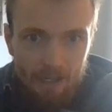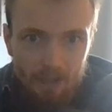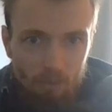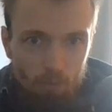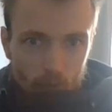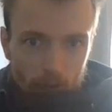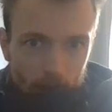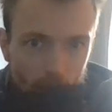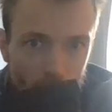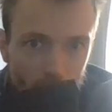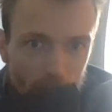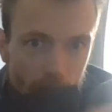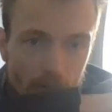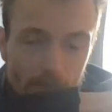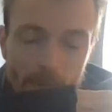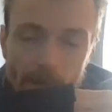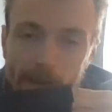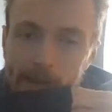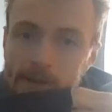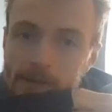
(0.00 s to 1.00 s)
I don't know what they call it,
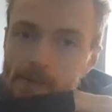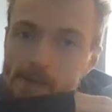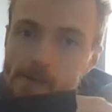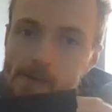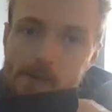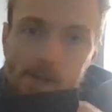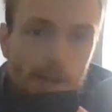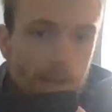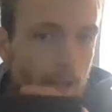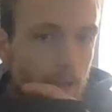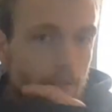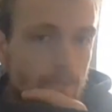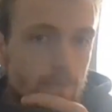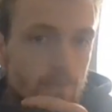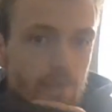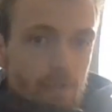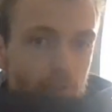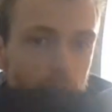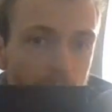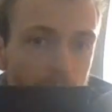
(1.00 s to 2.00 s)
paint.
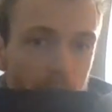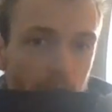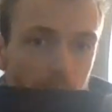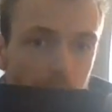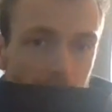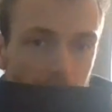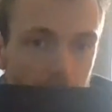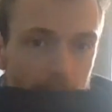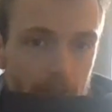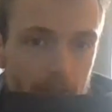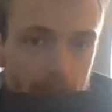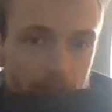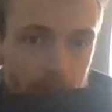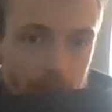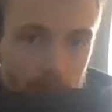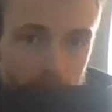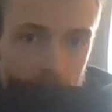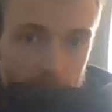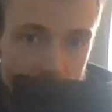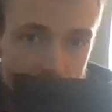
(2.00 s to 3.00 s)
So, yeah.
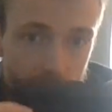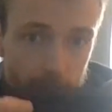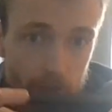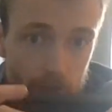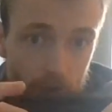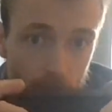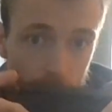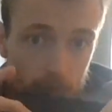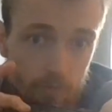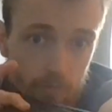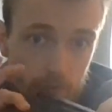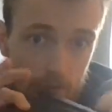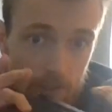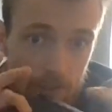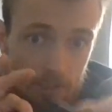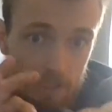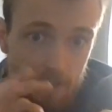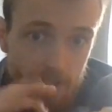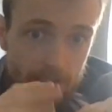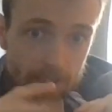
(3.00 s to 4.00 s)
So this is the stove.
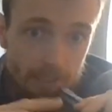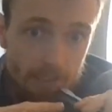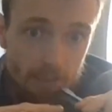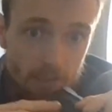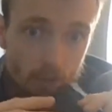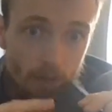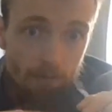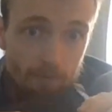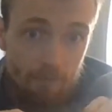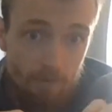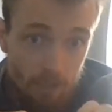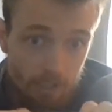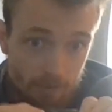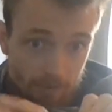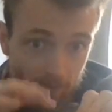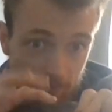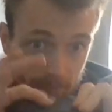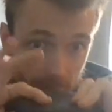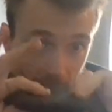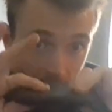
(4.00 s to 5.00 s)
As you can see, it's quite nice
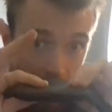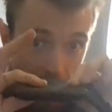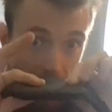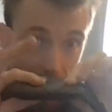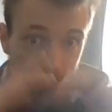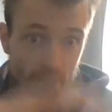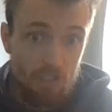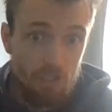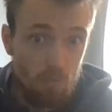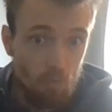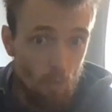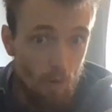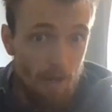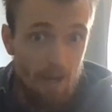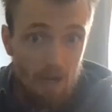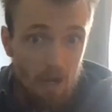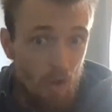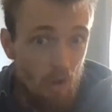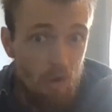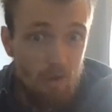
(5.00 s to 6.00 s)
and flat. It doesn't
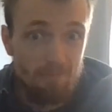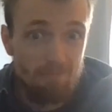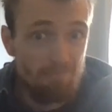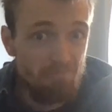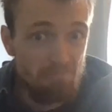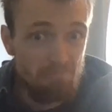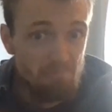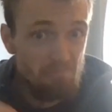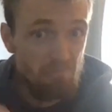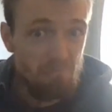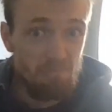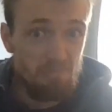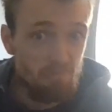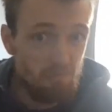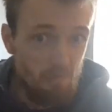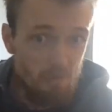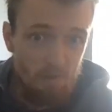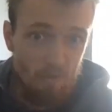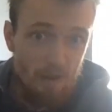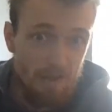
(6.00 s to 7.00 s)
weigh a lot.
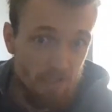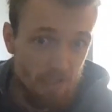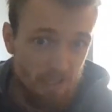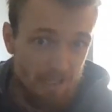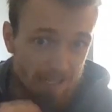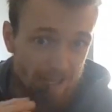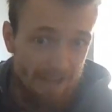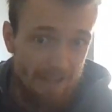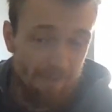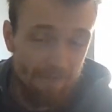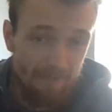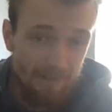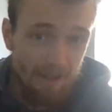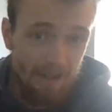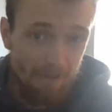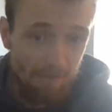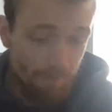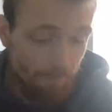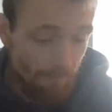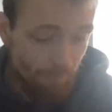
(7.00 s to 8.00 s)
Weighs hardly
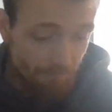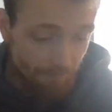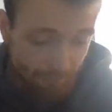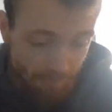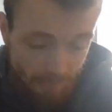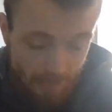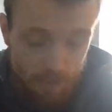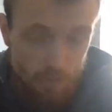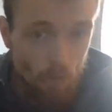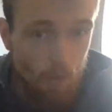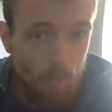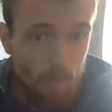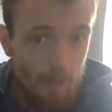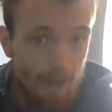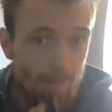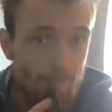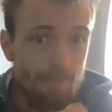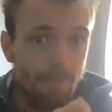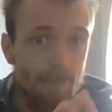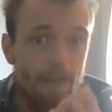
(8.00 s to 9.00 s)
anything. It's not
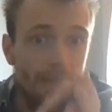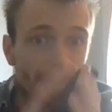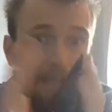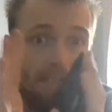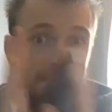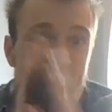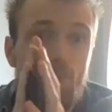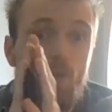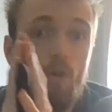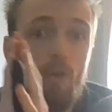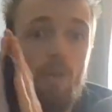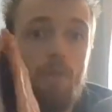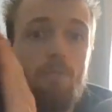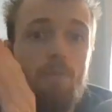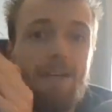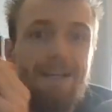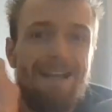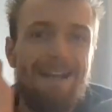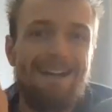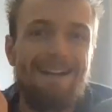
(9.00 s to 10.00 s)
that big. It's smaller than
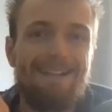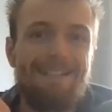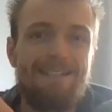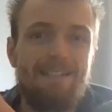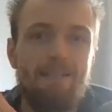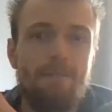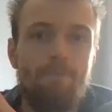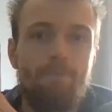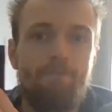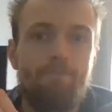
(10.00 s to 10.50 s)
my hand.